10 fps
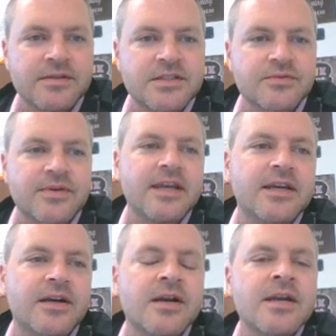So right
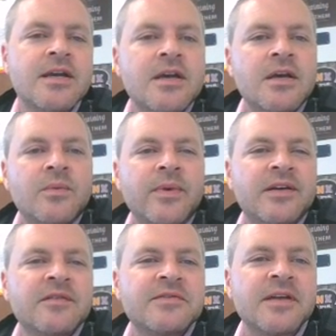here, we
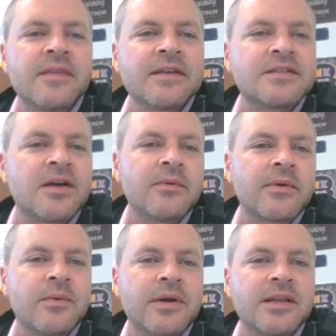could have done this all with one